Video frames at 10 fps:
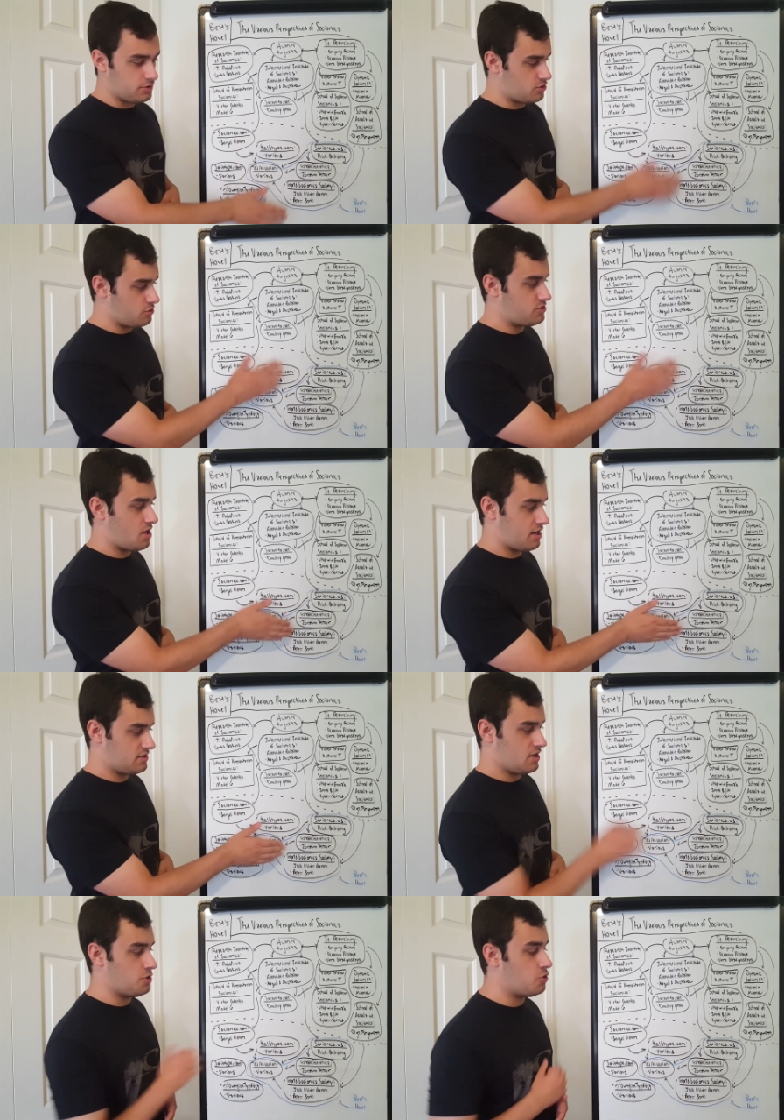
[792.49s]

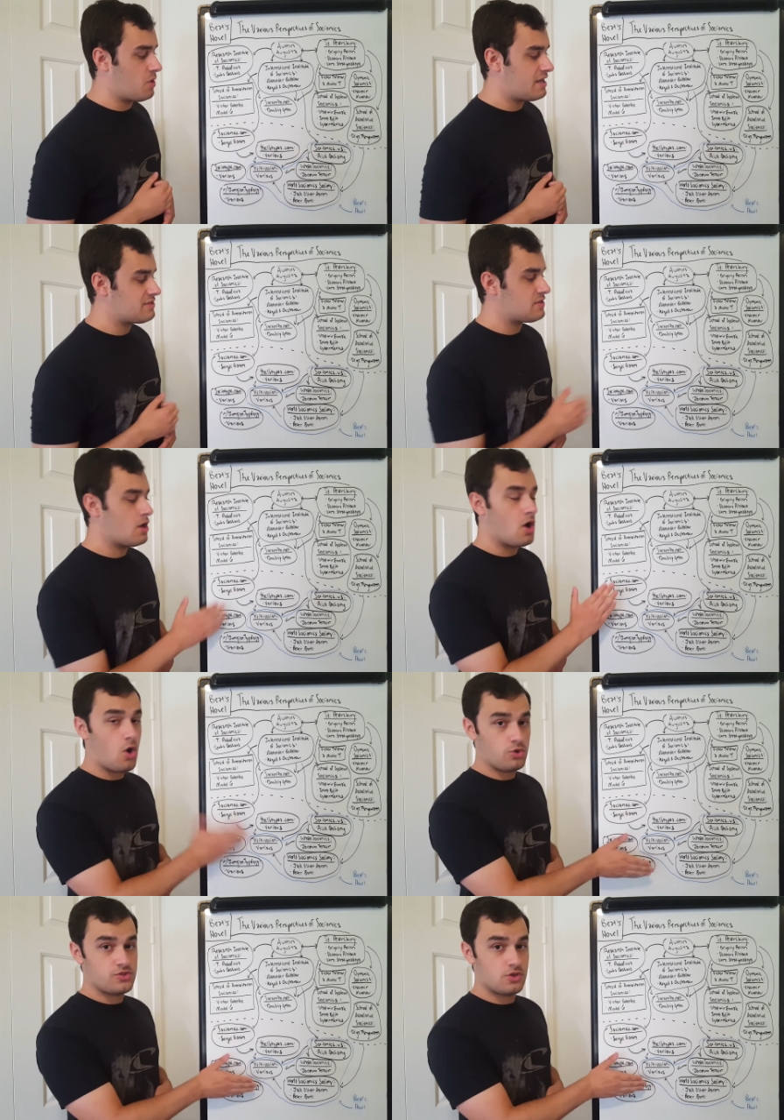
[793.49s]
Socionics.us,
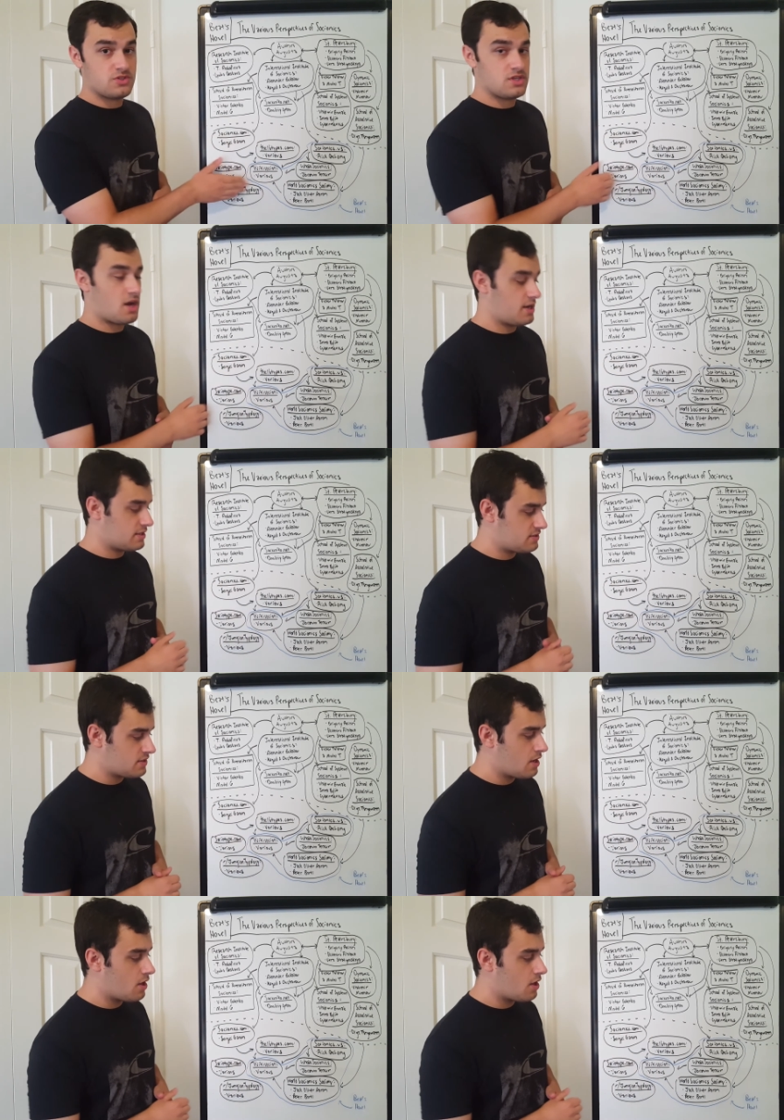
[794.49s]
Whole Socionics,